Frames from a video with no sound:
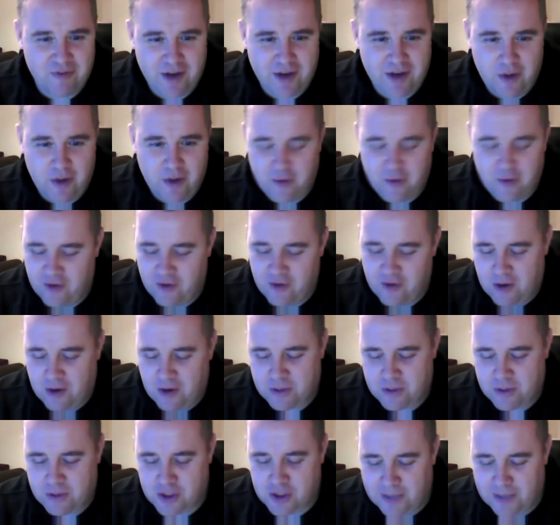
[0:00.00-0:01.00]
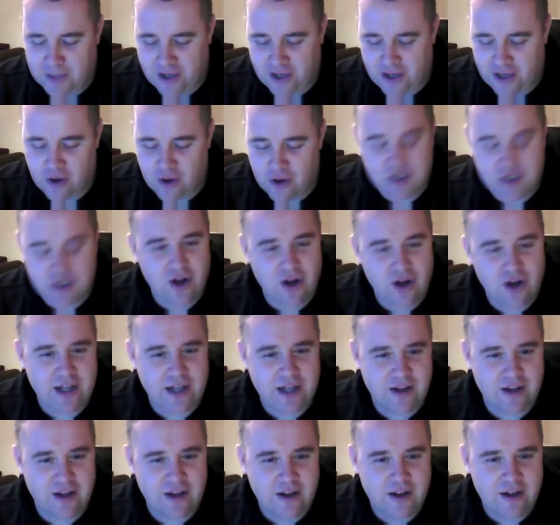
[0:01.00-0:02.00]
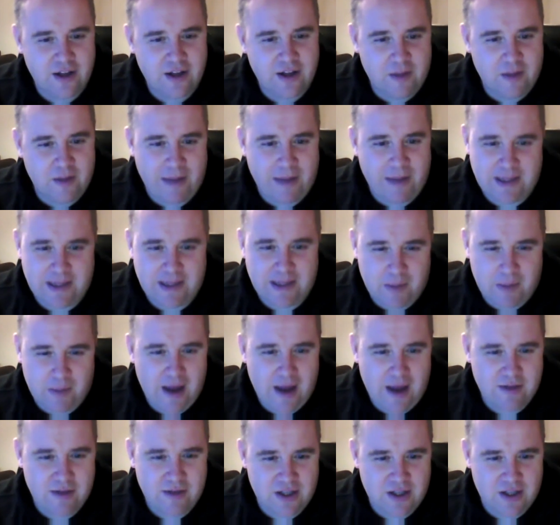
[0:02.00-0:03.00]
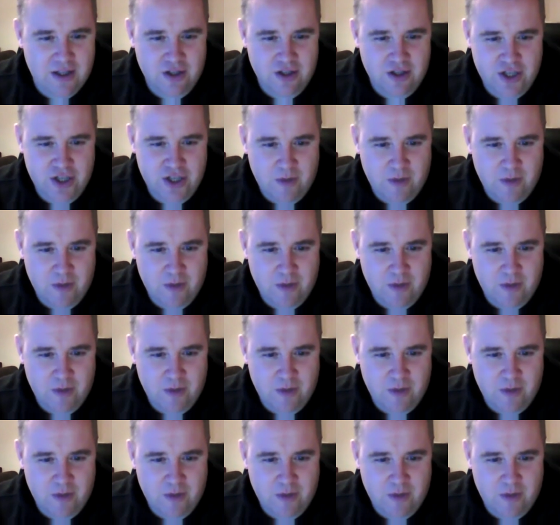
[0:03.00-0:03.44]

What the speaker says: You know, we've predominantly got a side that made the playoffs last year.